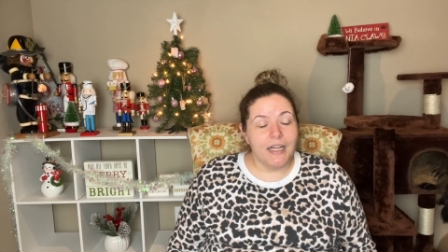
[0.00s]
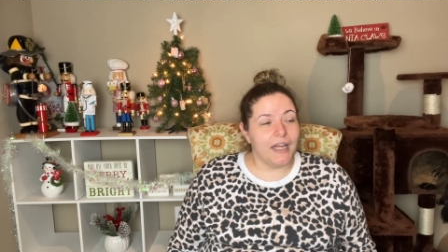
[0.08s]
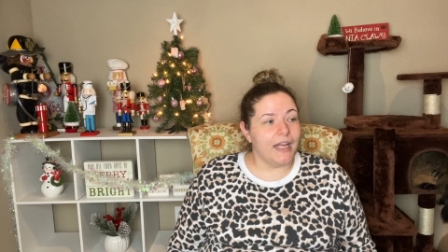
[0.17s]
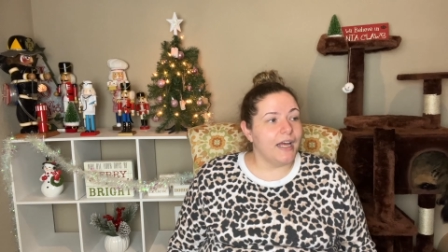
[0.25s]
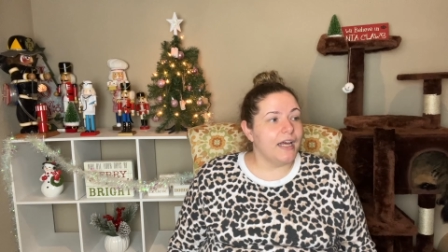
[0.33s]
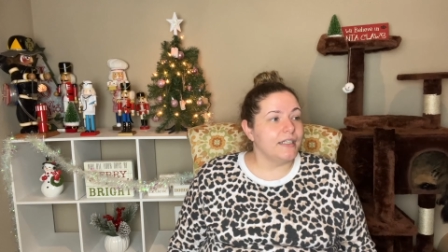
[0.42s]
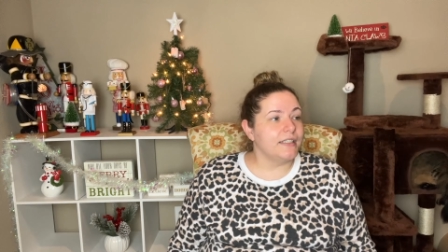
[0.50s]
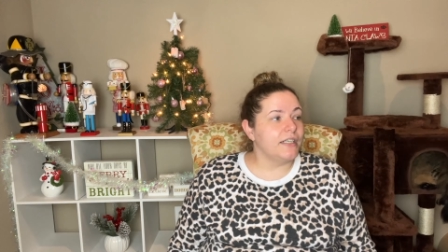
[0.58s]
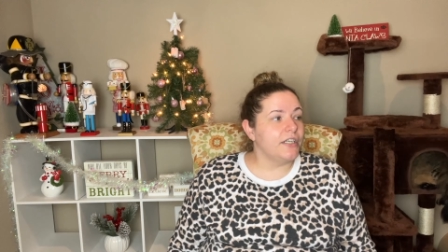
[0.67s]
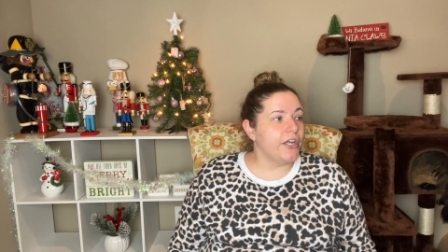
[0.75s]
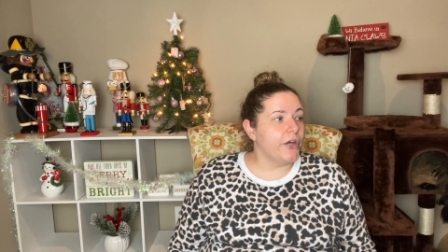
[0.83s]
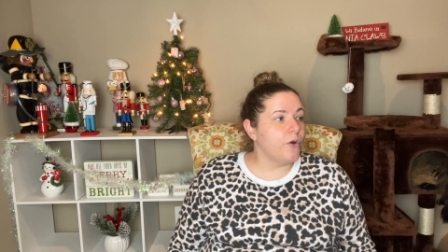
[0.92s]
And,
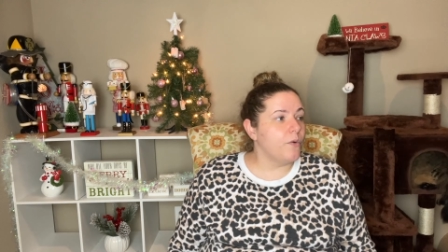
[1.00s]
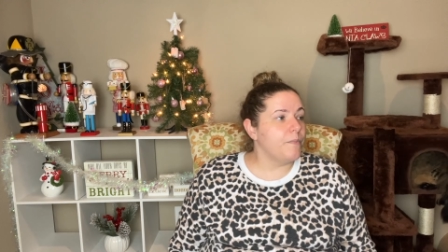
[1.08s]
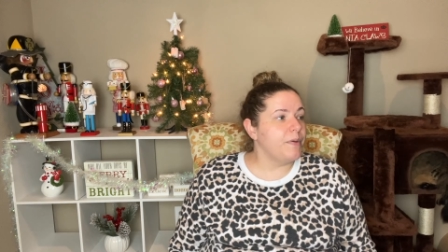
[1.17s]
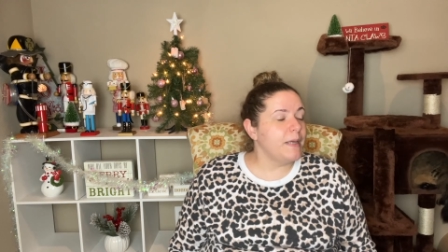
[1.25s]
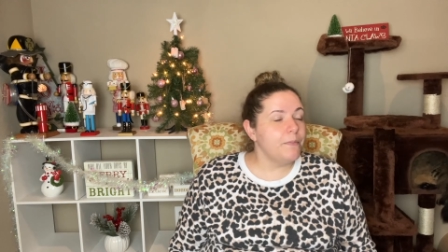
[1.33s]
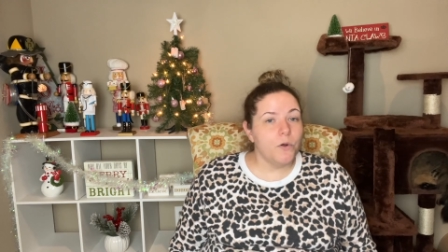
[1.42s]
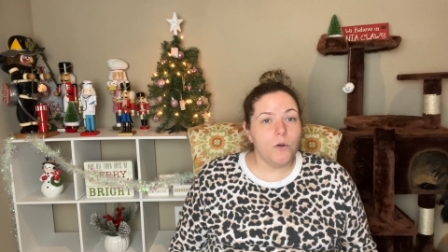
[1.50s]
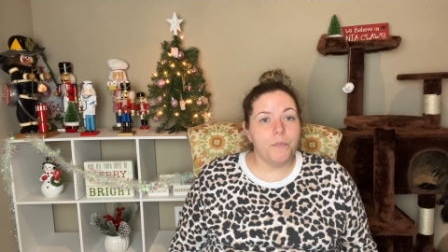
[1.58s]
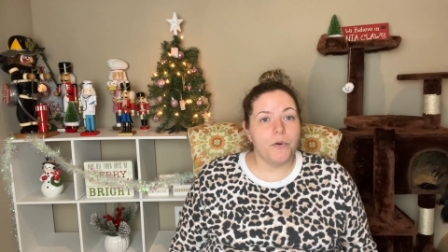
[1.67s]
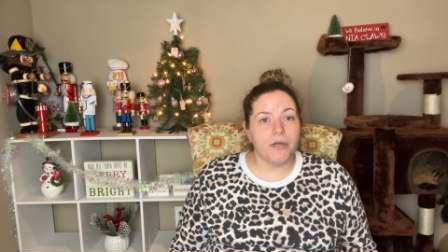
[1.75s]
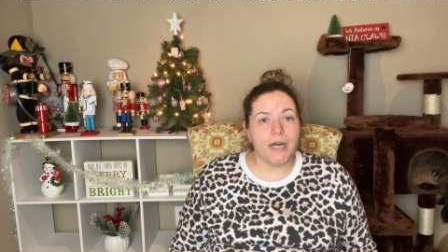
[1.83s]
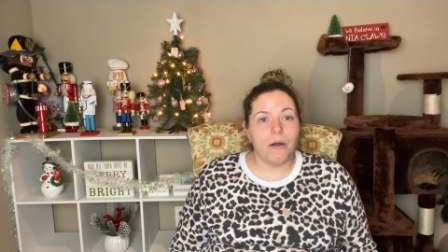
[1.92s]
you know, people
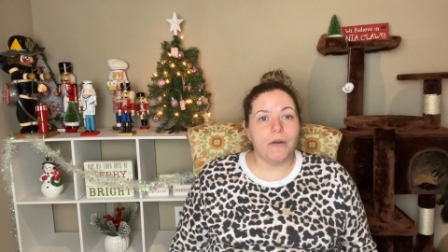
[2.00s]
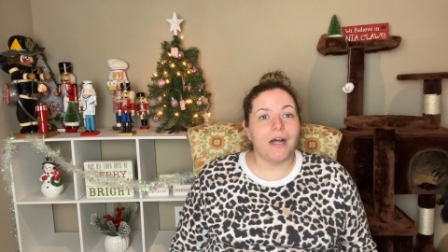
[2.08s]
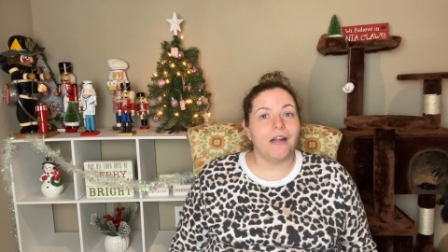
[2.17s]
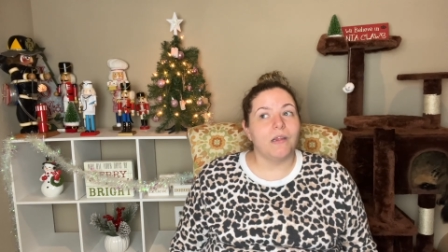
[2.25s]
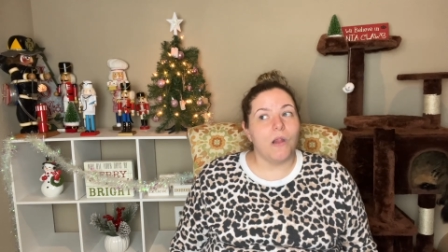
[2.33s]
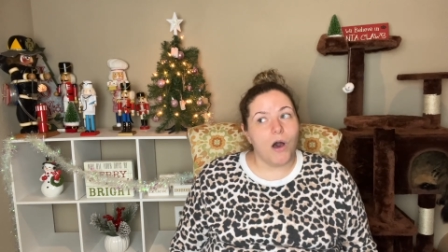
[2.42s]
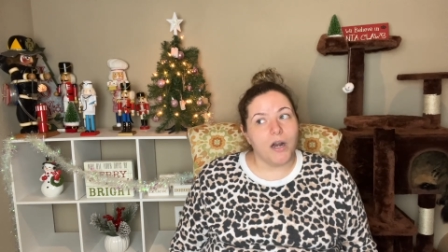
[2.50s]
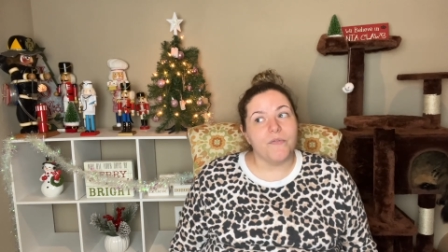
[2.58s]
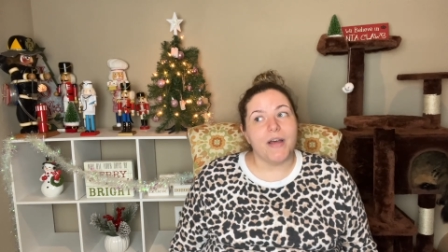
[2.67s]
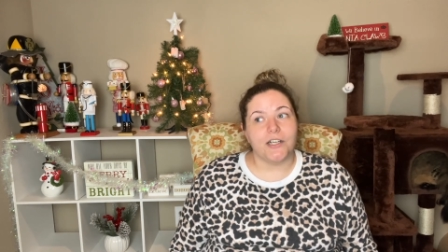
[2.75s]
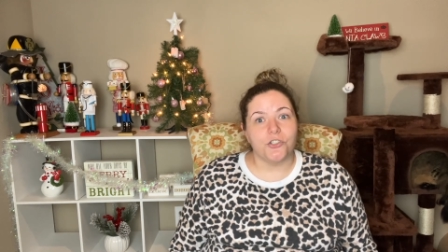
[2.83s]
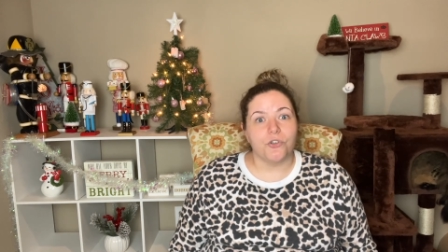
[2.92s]
put out a lot of
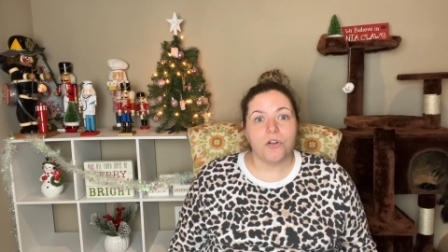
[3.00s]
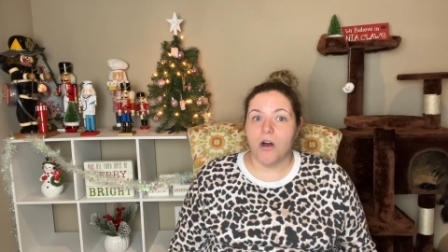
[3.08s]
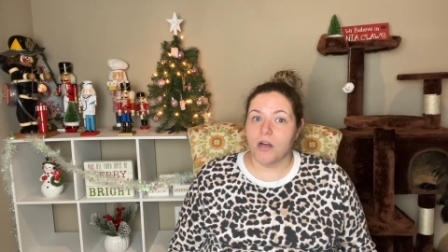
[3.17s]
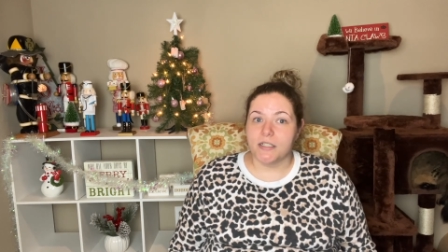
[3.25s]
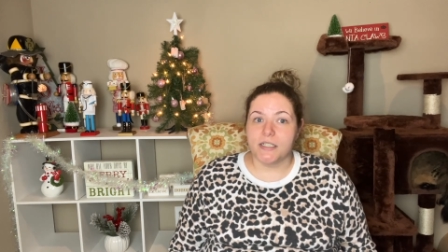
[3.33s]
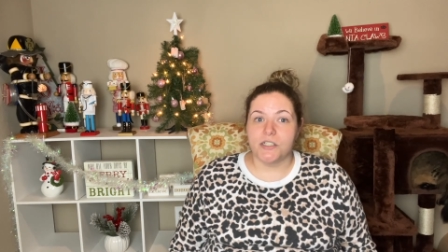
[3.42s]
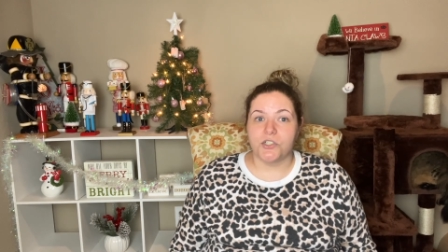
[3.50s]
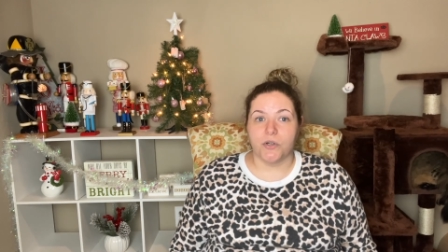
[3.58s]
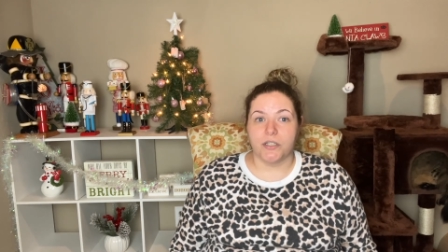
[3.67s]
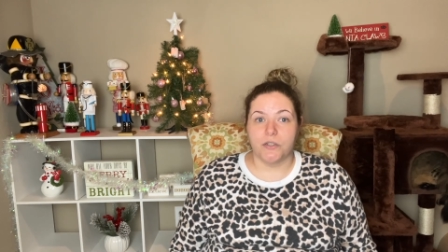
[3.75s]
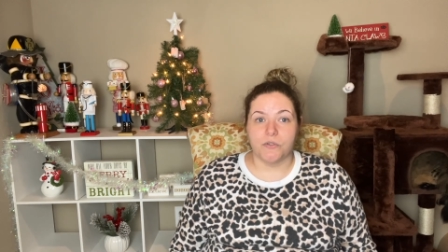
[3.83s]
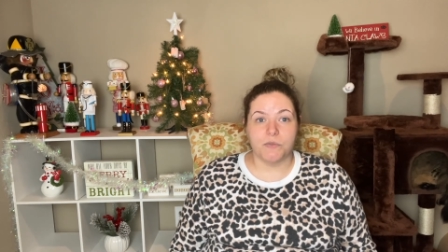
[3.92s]
extra content
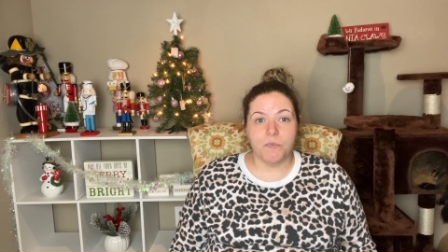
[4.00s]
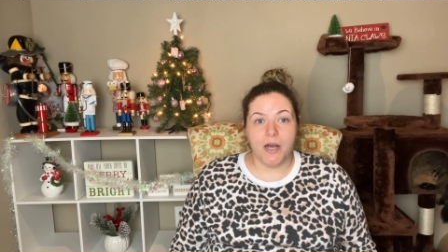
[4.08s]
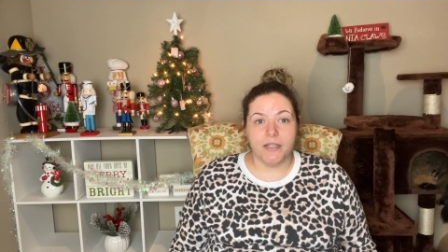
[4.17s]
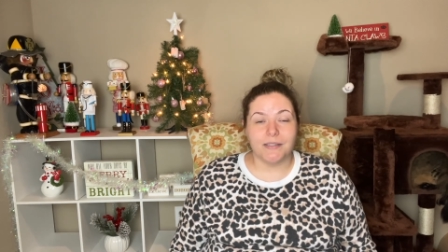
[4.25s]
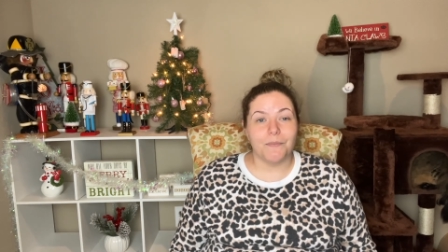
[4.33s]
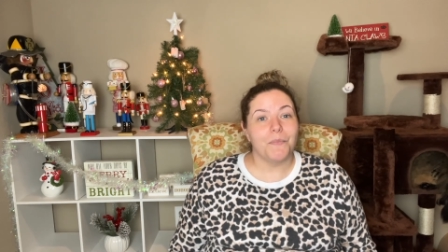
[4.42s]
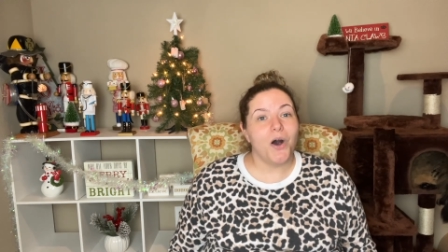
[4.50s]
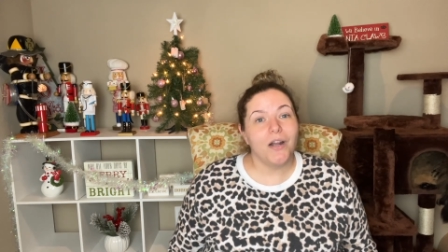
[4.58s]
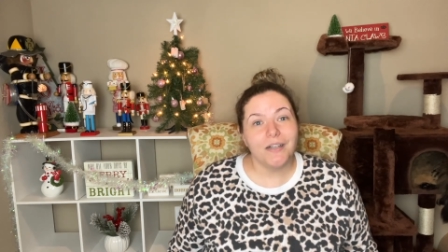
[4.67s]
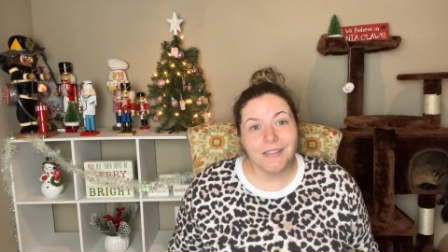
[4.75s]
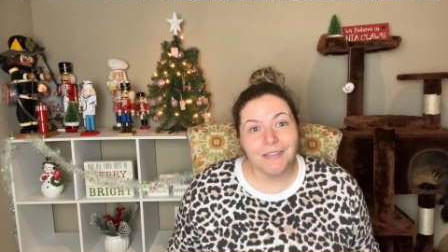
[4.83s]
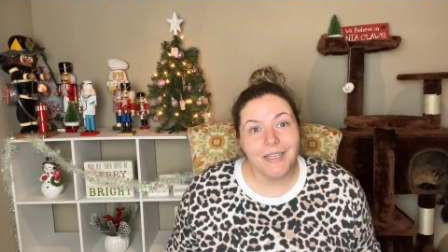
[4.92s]
during those months.
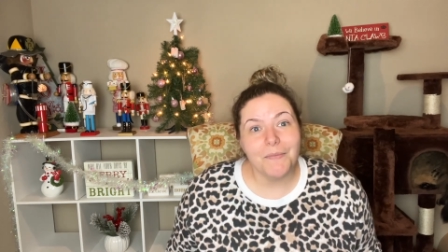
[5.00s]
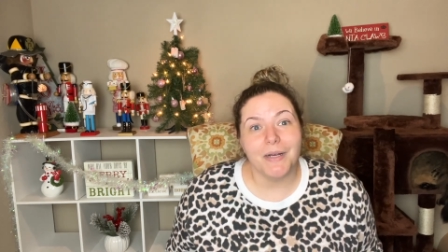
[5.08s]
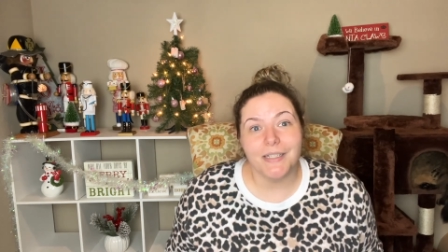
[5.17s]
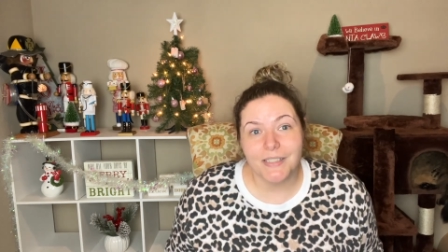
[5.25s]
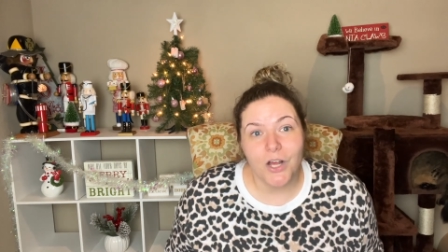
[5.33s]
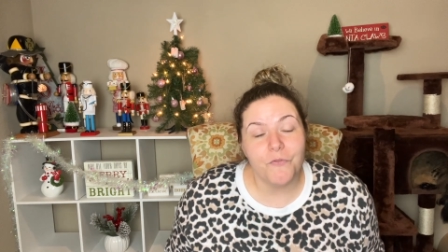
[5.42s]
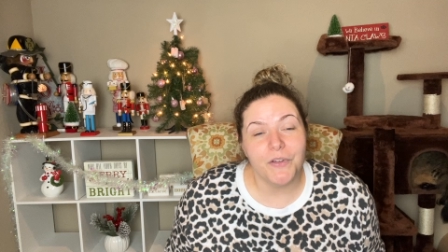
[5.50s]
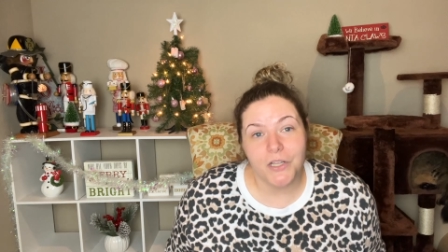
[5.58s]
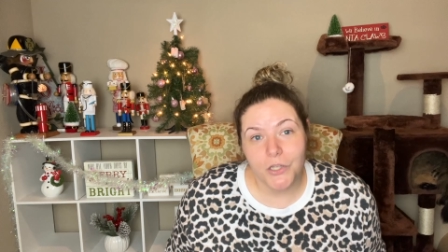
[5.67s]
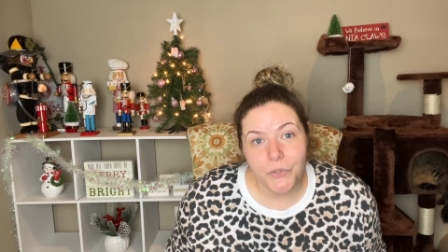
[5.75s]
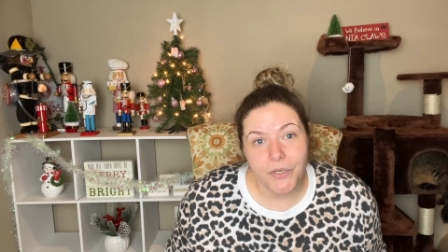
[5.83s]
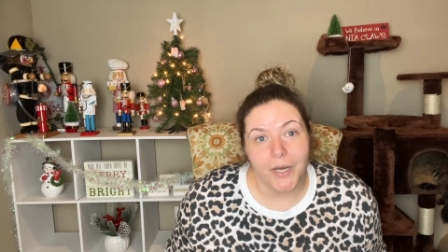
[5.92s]
Honestly, myself
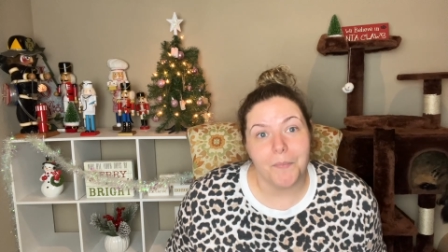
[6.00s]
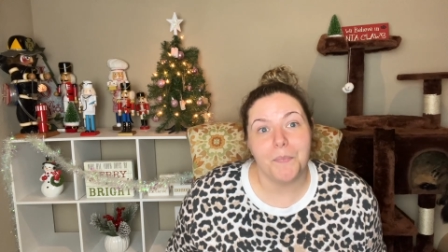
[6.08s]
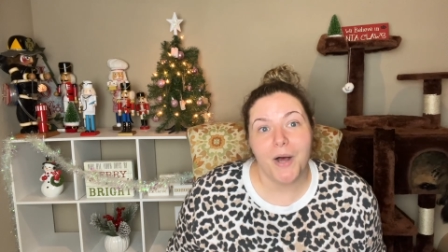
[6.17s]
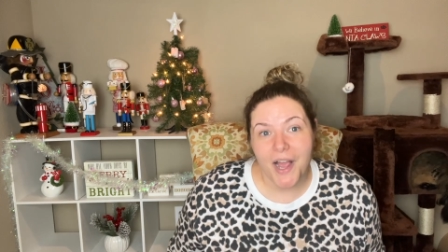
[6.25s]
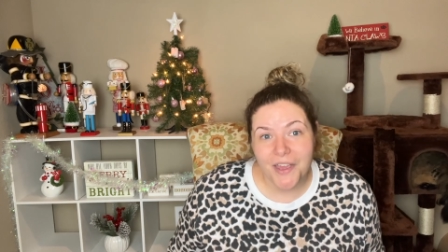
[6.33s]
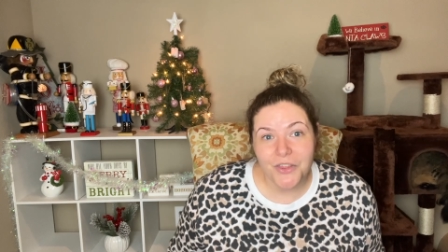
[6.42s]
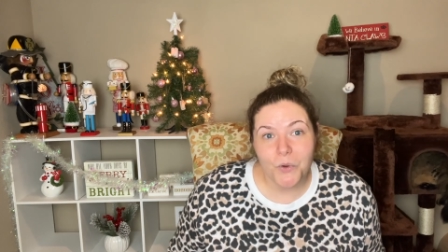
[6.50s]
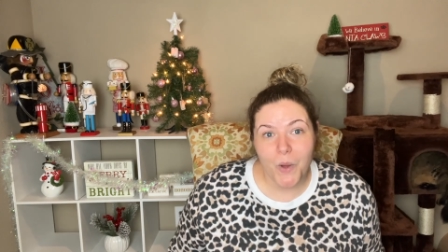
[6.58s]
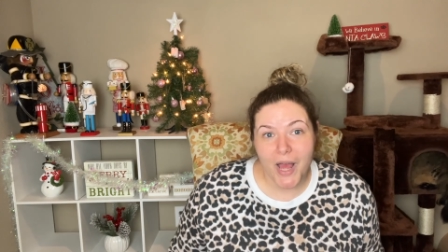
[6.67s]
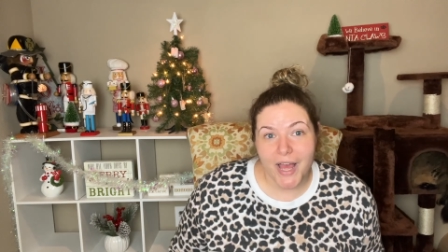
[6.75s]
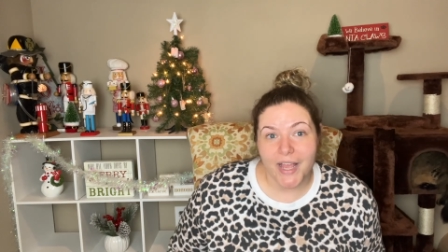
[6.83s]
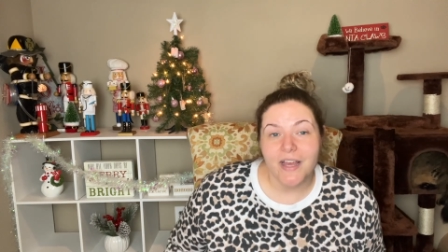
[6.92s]
included. By the
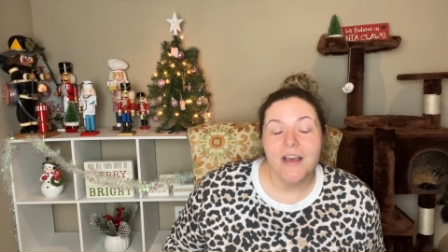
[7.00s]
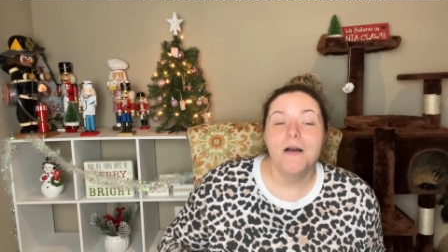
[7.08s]
way,